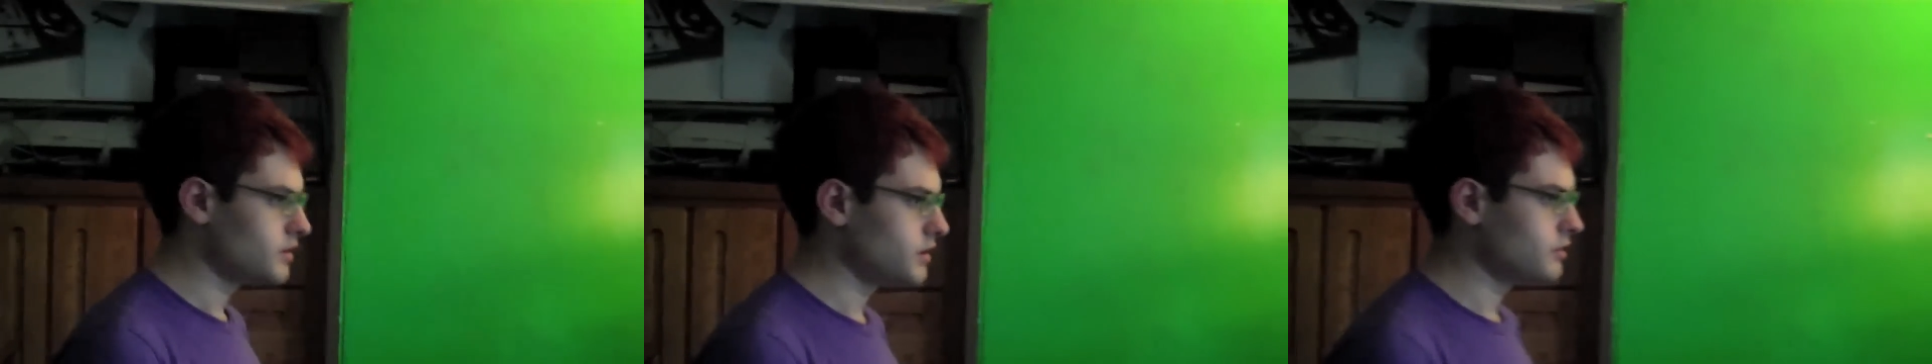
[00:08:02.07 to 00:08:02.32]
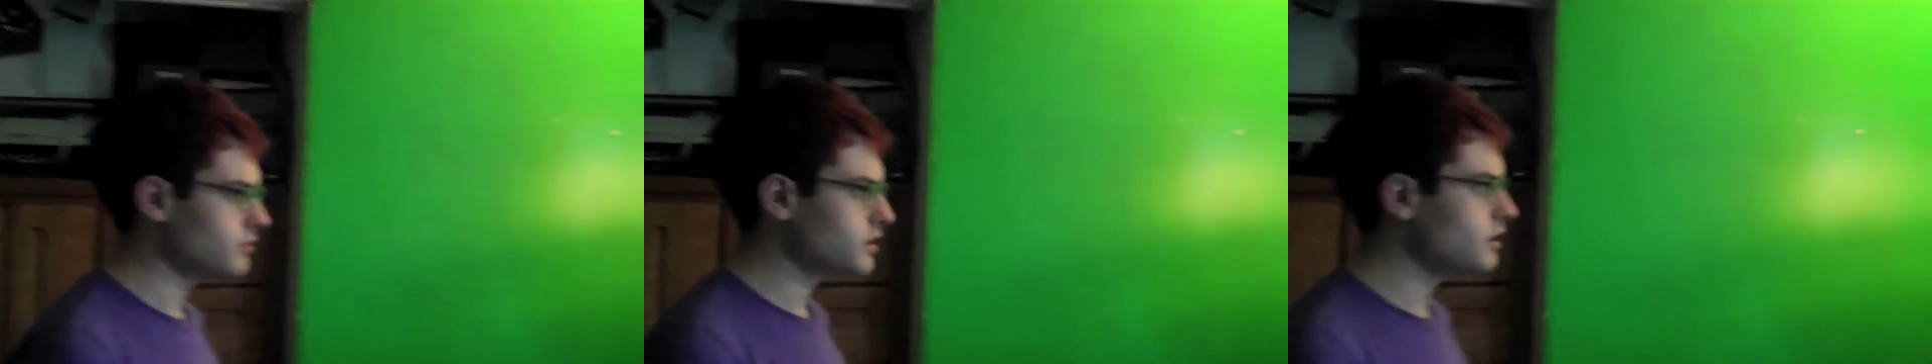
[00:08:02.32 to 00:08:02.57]

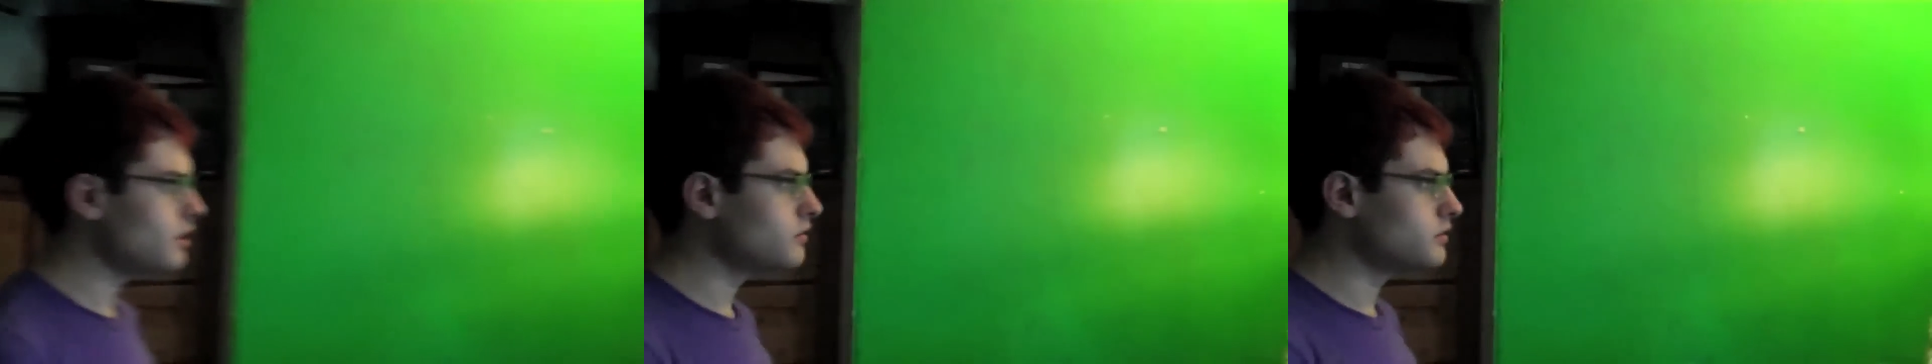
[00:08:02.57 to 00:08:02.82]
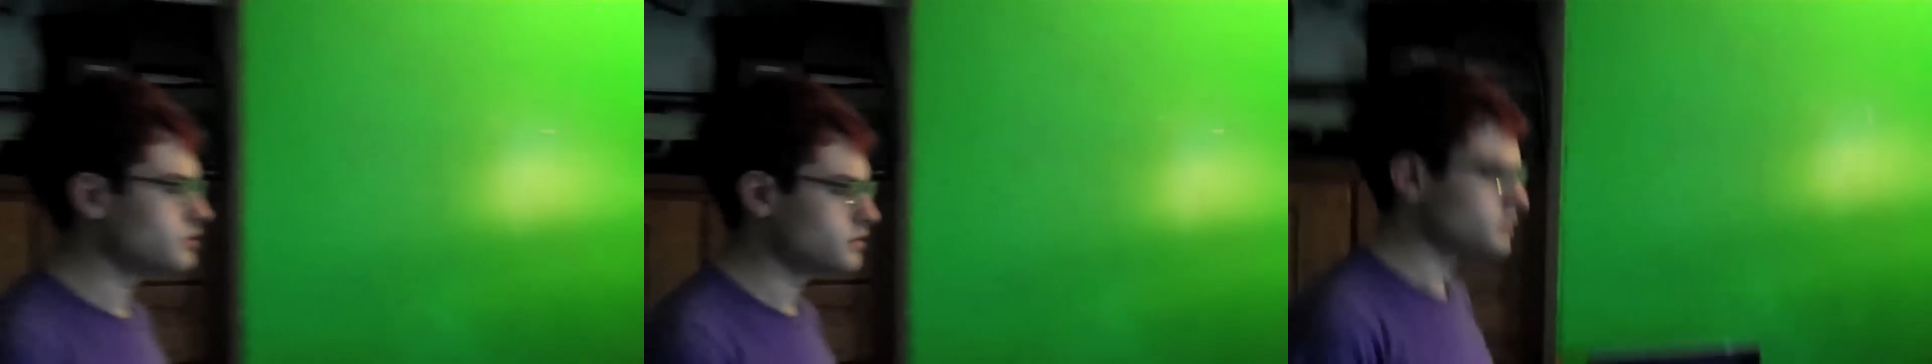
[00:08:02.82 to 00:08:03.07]
Here we go.